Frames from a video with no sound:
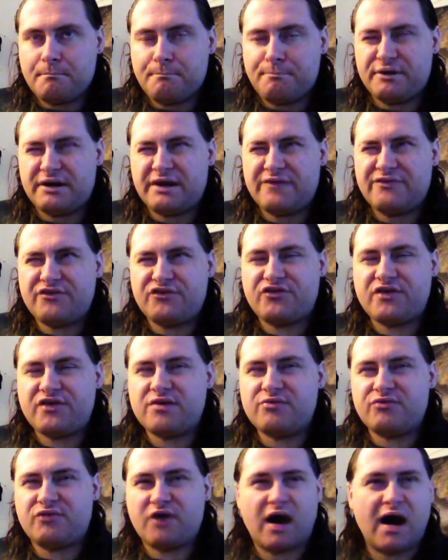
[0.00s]
But at the
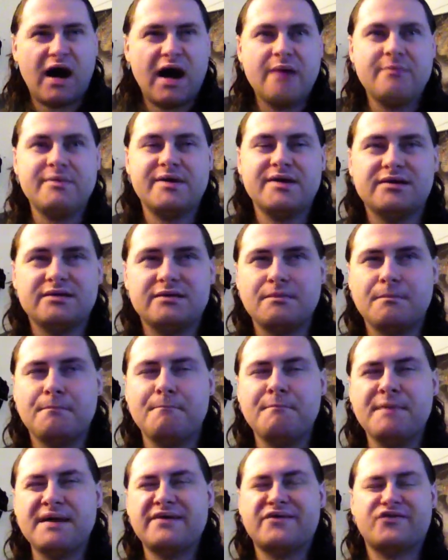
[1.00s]
same time, it
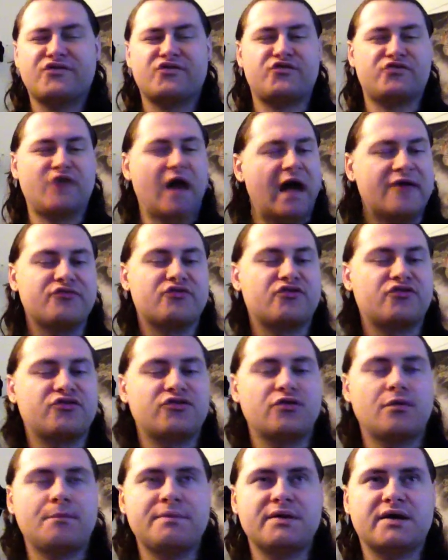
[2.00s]
makes
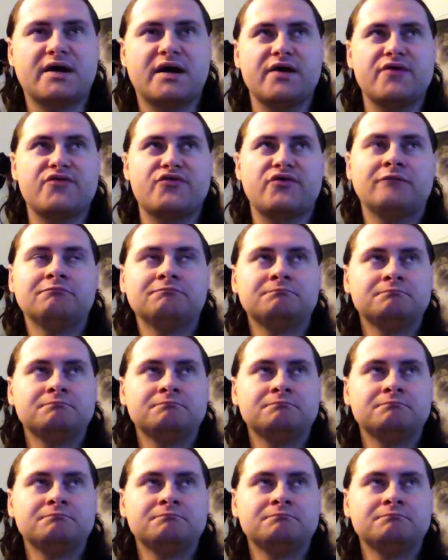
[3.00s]
sense because